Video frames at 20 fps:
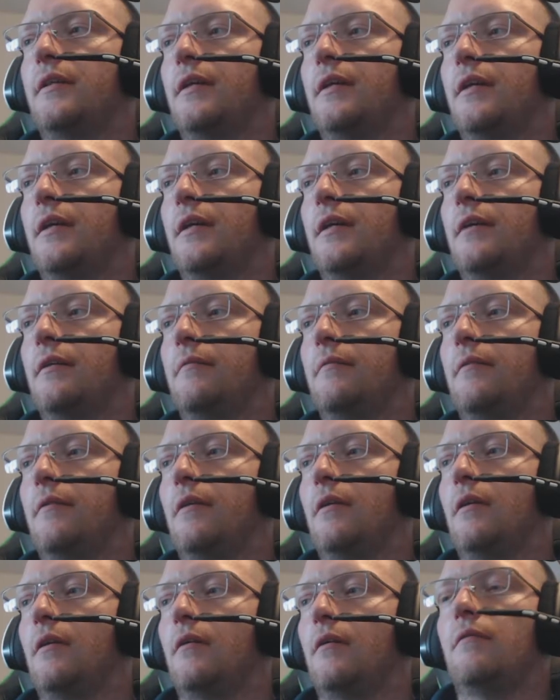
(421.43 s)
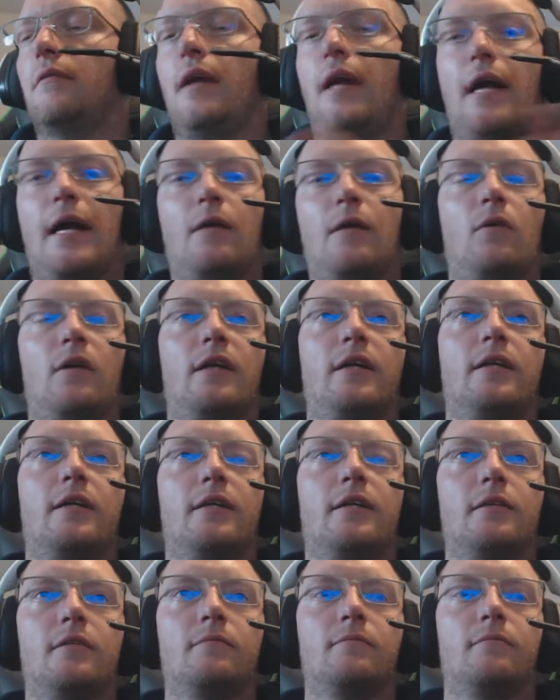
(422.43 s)
I
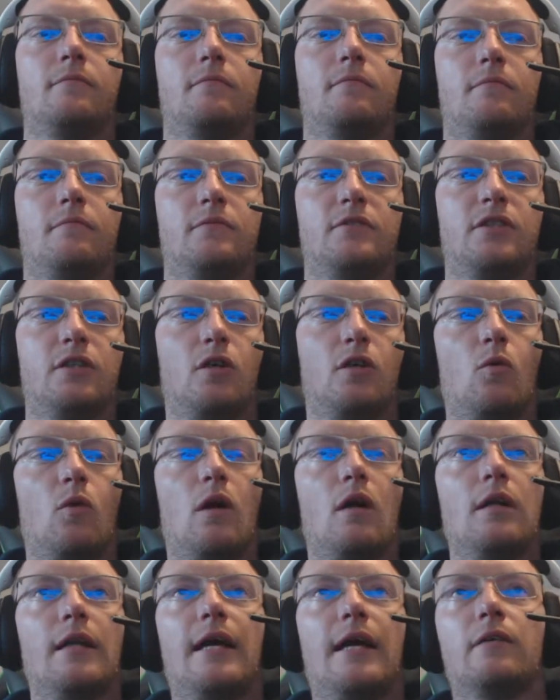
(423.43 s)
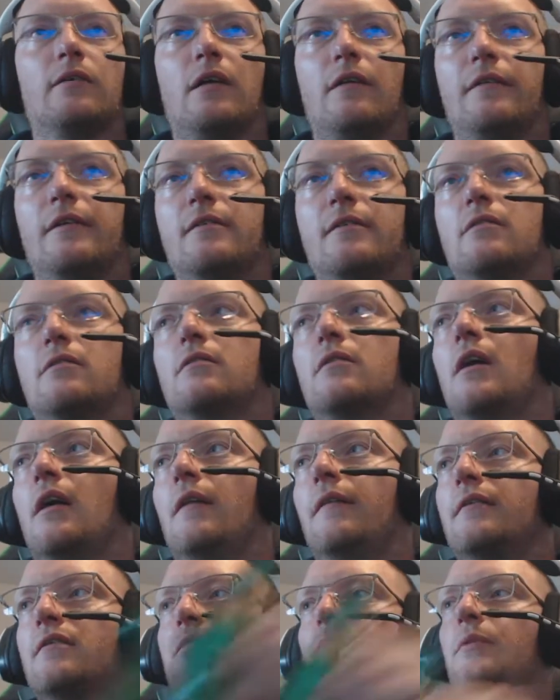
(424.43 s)
wanted to go all out on
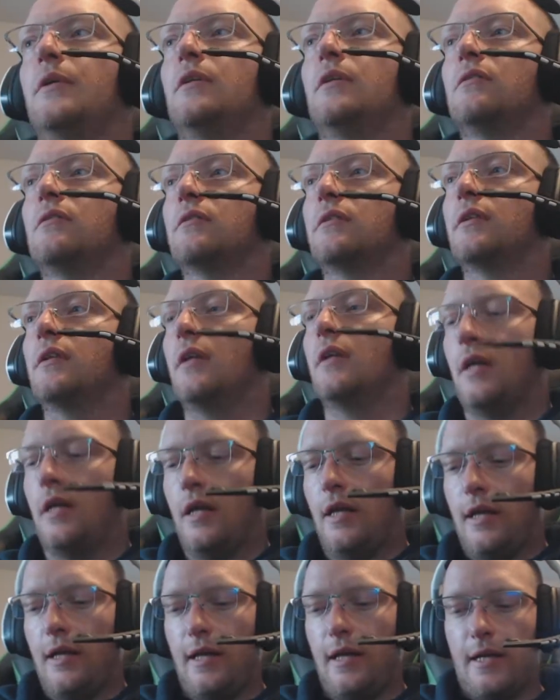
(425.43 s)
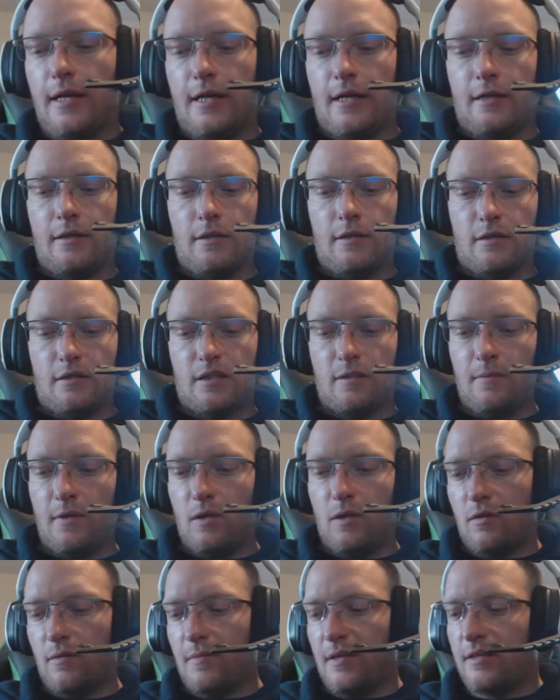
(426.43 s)
this build, and some of
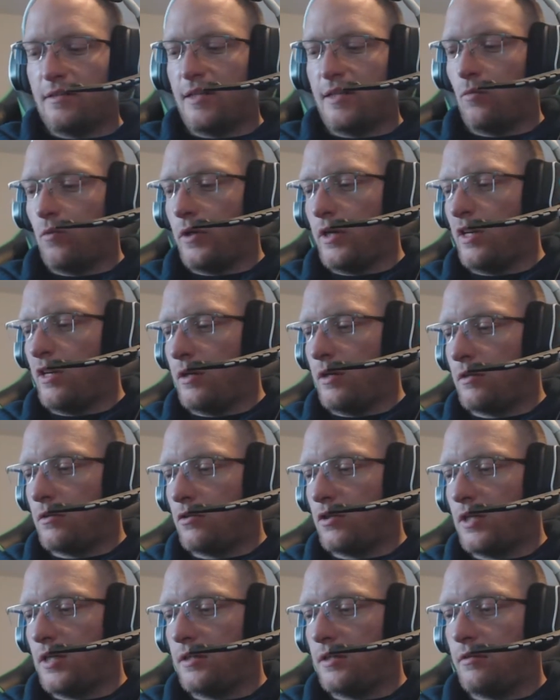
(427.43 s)
you may say, well, you didn't